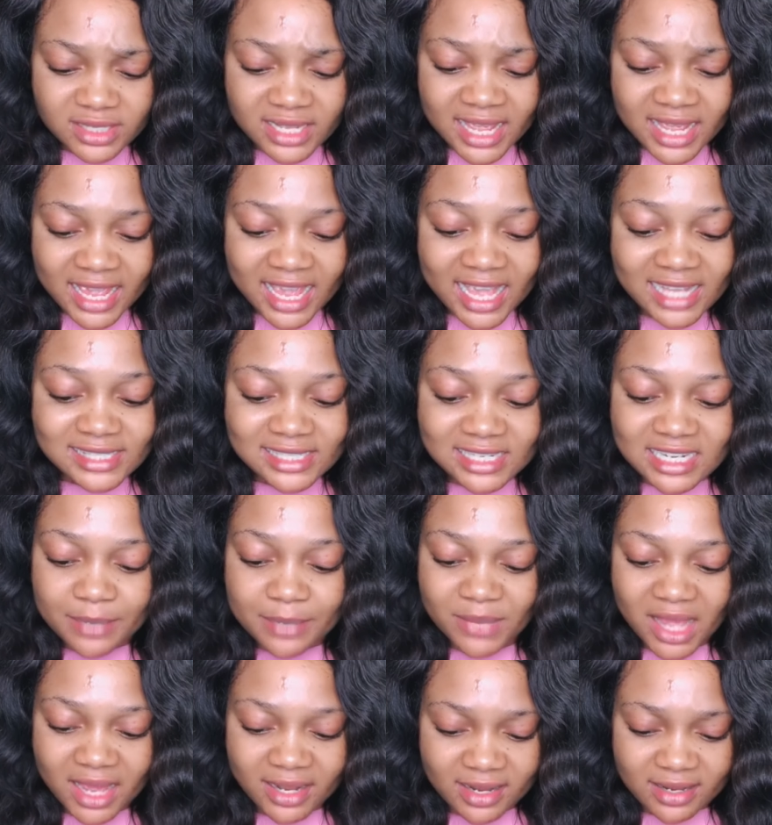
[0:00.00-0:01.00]
exclaimed
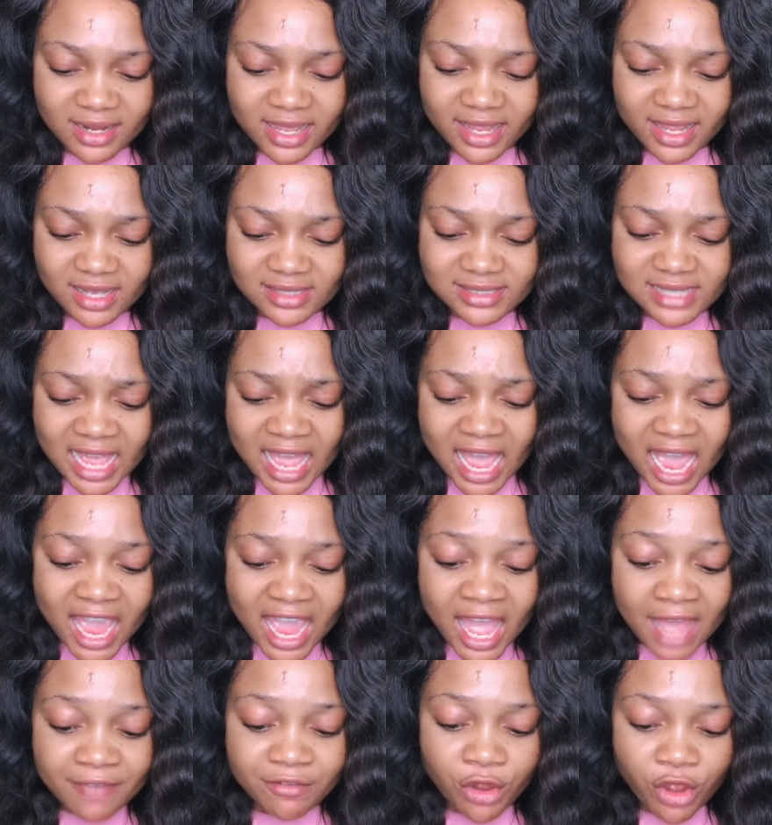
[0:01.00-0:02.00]
Ananias, "I
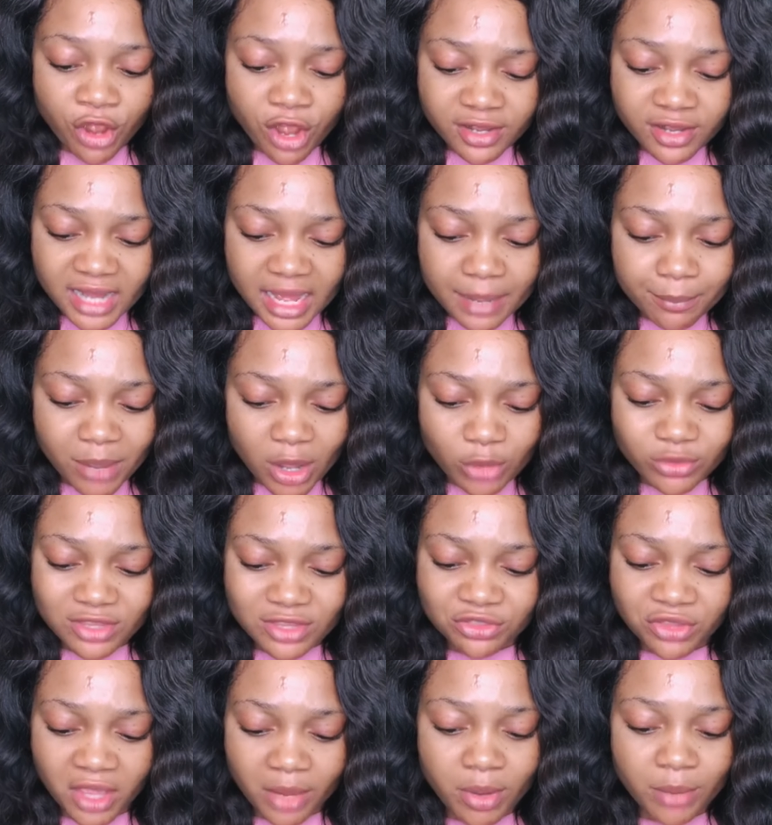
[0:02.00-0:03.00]
have heard about the
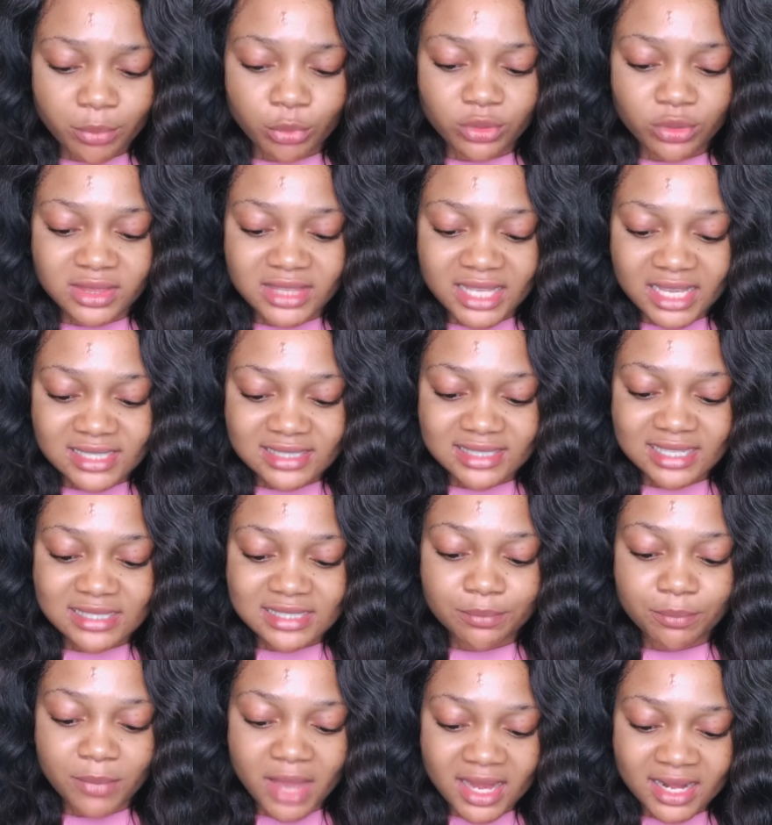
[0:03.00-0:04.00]
terrible things this
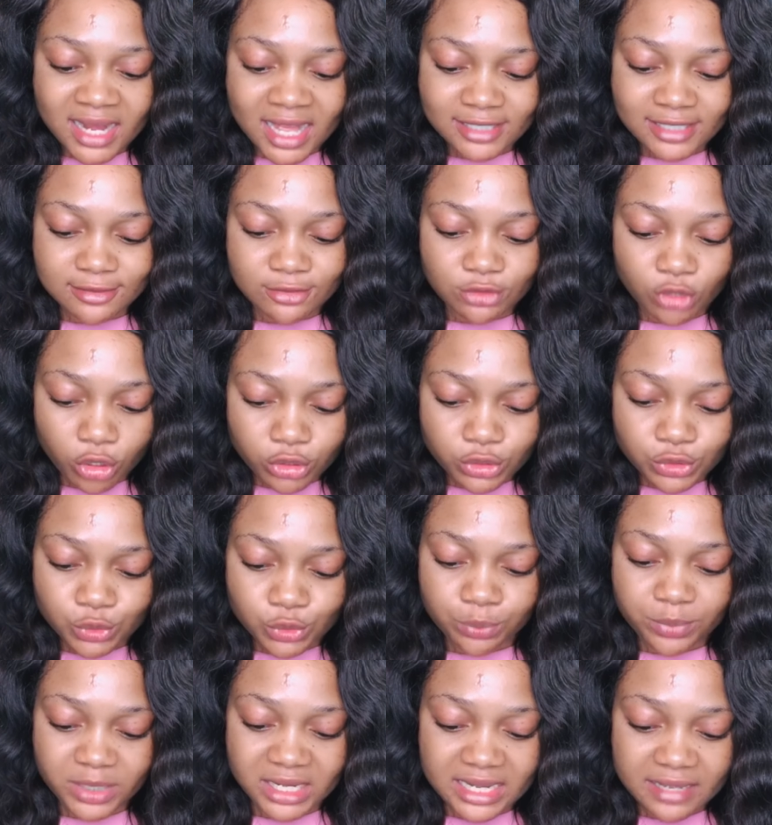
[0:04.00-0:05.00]
man has done to
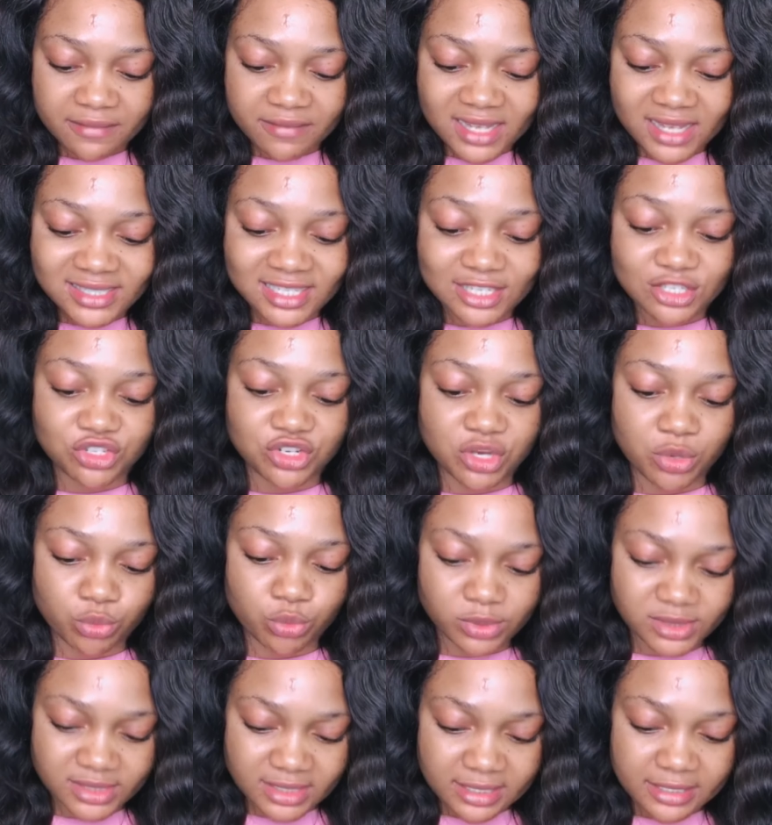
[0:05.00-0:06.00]
believers in
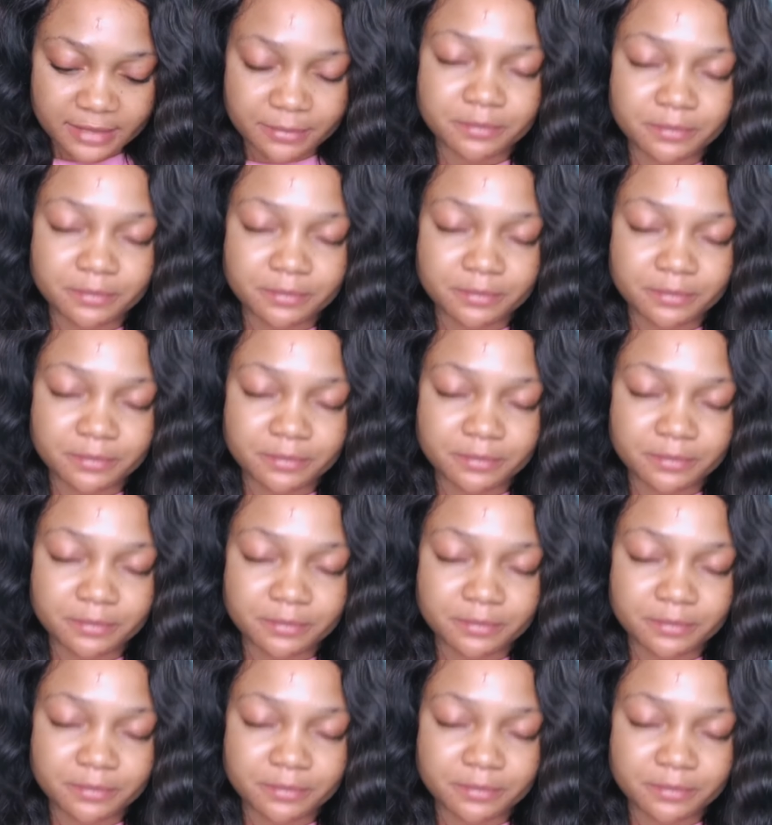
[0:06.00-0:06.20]
Jerusalem."